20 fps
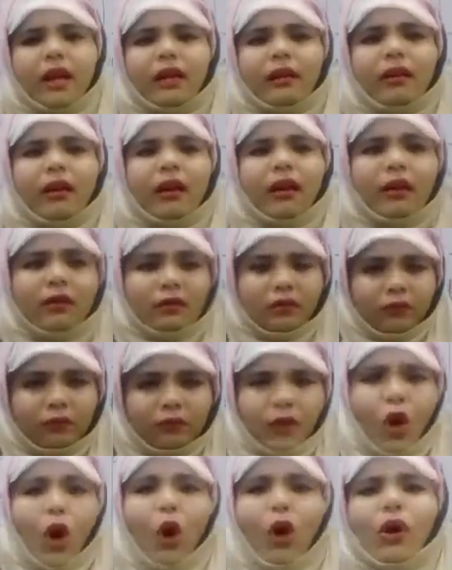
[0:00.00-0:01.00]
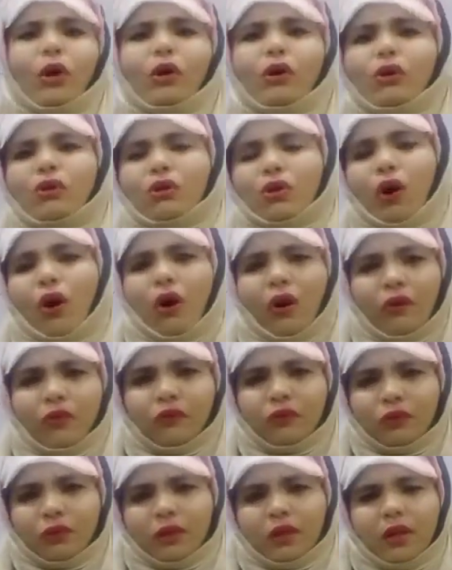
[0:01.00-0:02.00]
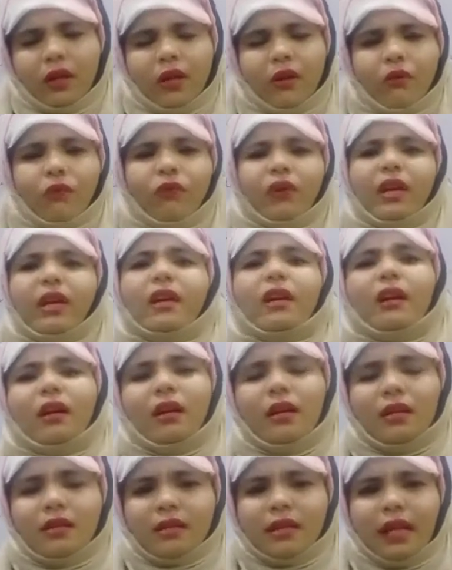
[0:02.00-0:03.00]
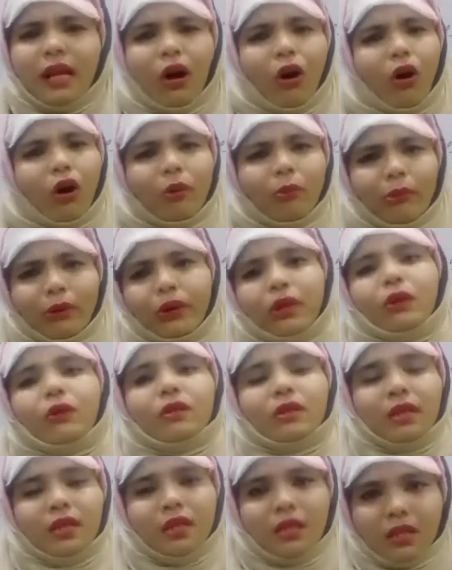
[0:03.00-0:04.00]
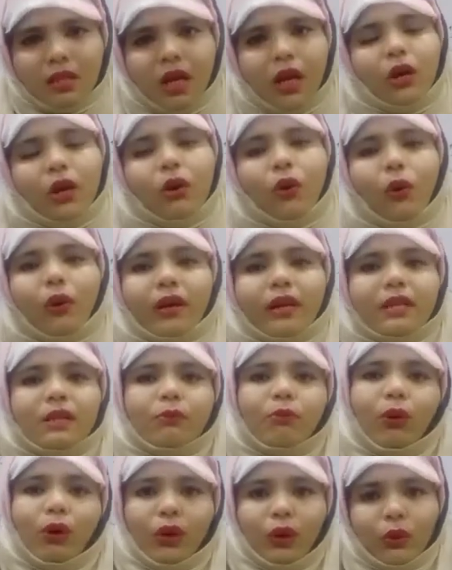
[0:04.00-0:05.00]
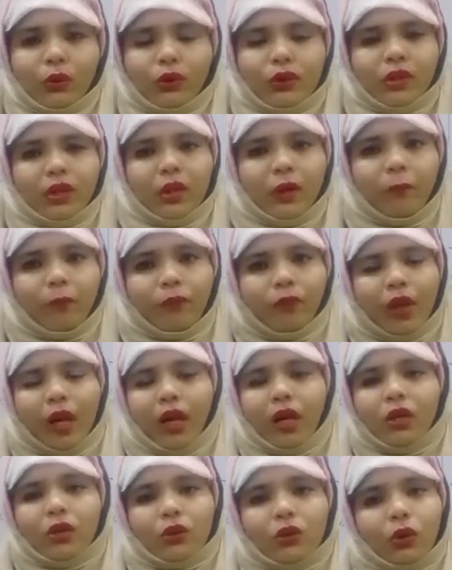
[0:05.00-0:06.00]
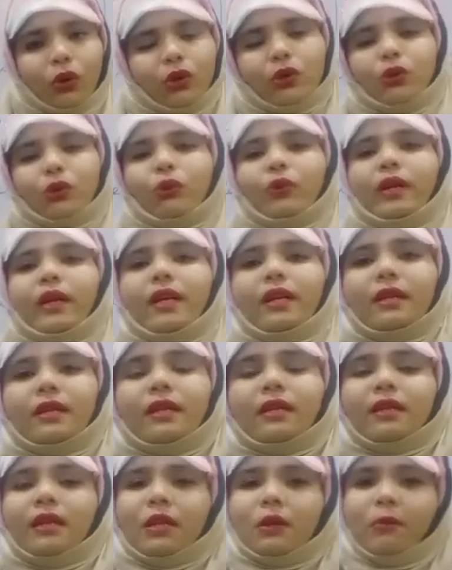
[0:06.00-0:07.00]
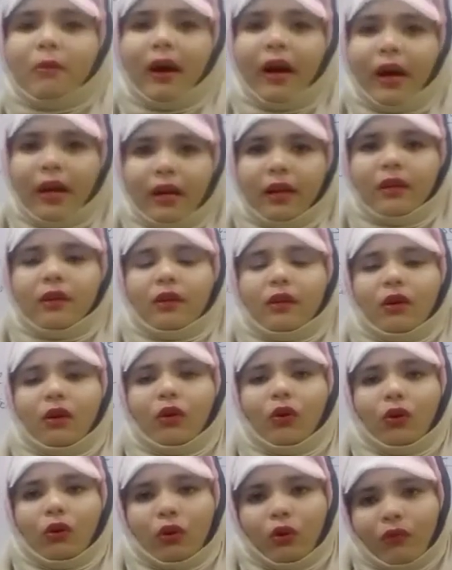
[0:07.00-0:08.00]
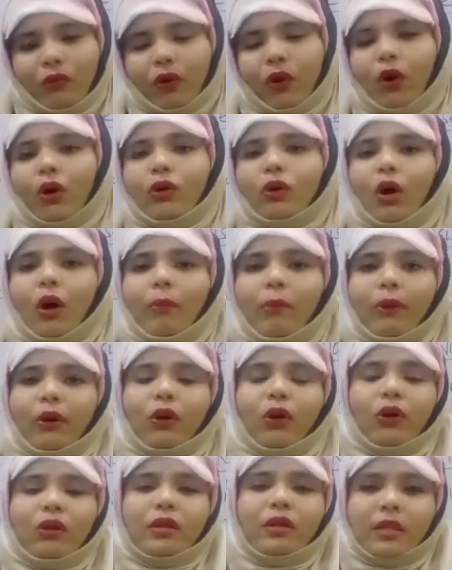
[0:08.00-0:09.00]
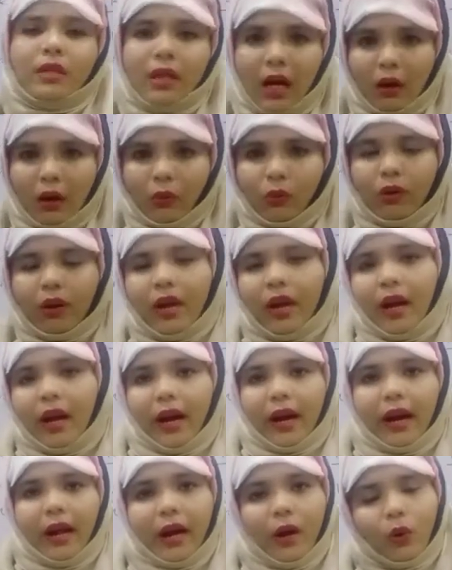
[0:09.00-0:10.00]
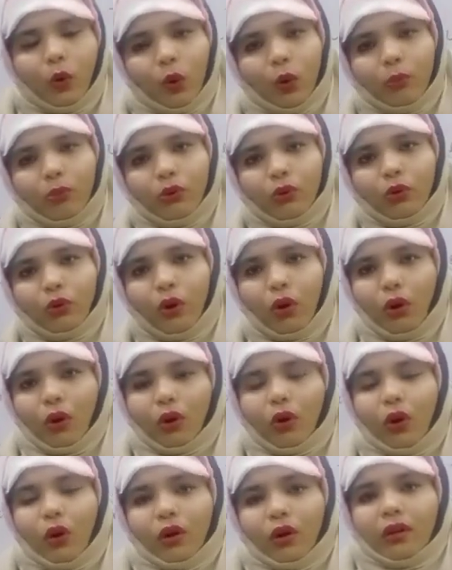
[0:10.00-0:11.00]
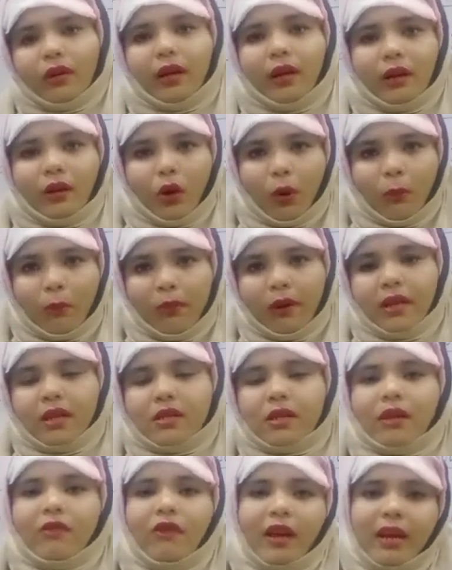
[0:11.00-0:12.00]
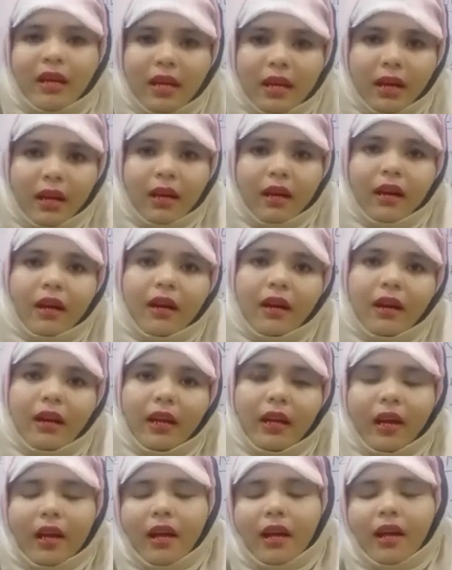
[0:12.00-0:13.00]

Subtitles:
the horns of vehicles, they all produces noise pollution. So students, this is my overall topic on sound, and I hope you all got the topics very clearly.